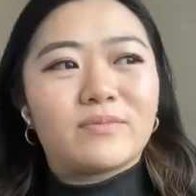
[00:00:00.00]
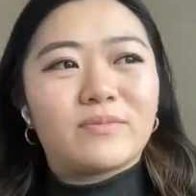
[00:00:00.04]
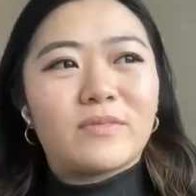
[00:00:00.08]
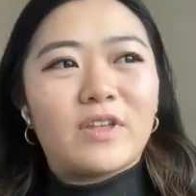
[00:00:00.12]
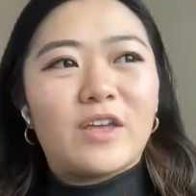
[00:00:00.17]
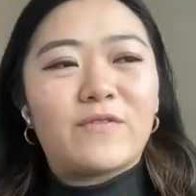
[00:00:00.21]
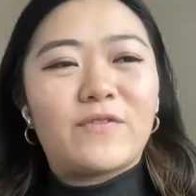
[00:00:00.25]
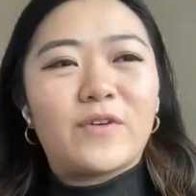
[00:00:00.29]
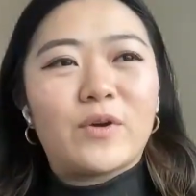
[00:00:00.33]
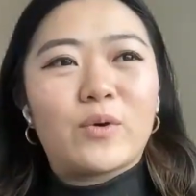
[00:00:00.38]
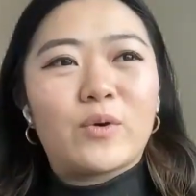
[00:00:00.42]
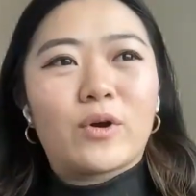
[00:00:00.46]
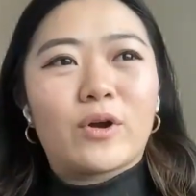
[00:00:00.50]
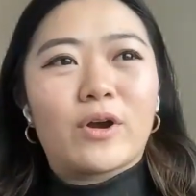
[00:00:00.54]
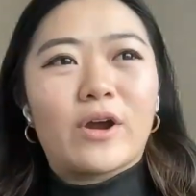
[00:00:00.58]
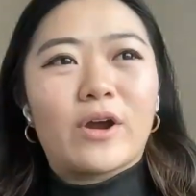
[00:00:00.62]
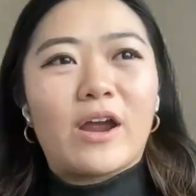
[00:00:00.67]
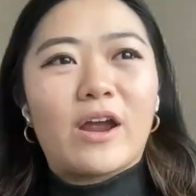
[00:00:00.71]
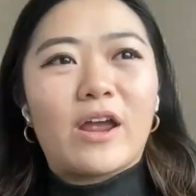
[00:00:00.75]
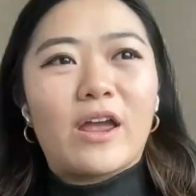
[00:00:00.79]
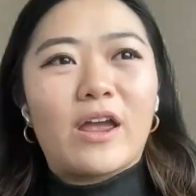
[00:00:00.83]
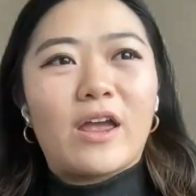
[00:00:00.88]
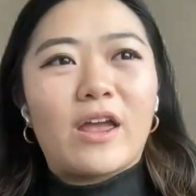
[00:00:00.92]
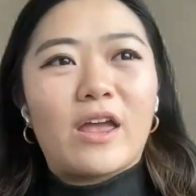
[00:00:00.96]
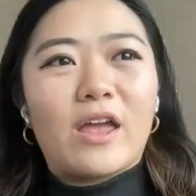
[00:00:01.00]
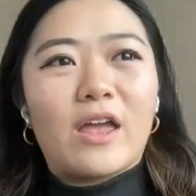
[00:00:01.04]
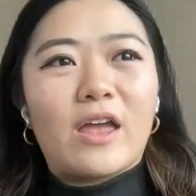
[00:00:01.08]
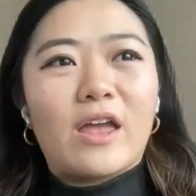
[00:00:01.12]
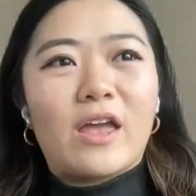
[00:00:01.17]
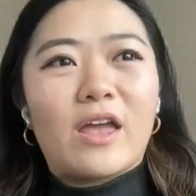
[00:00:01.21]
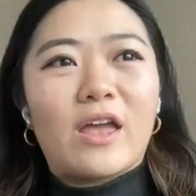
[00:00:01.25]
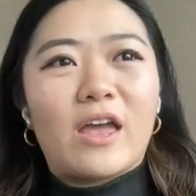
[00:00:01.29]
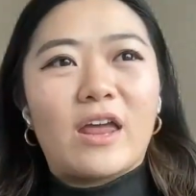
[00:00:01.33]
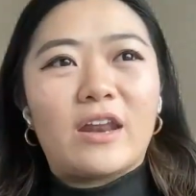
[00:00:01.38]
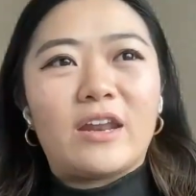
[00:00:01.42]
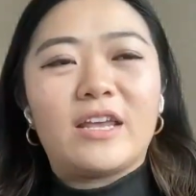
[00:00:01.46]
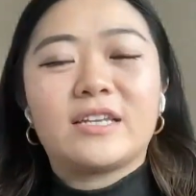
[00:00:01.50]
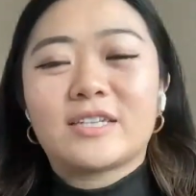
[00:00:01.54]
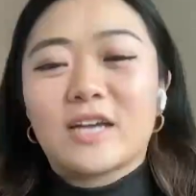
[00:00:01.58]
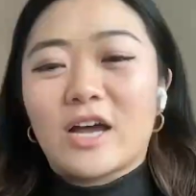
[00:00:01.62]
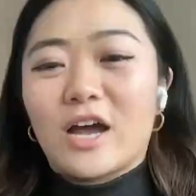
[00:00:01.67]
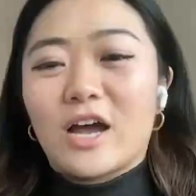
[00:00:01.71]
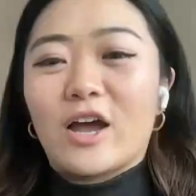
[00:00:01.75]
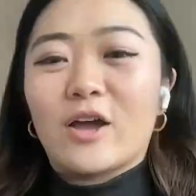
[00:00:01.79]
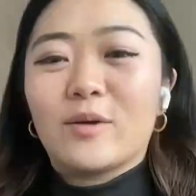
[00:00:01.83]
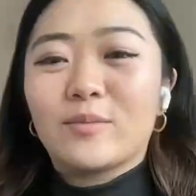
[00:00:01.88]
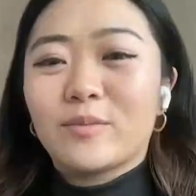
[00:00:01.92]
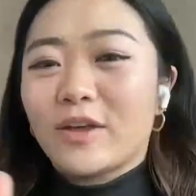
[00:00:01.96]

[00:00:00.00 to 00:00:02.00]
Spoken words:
if it were any time,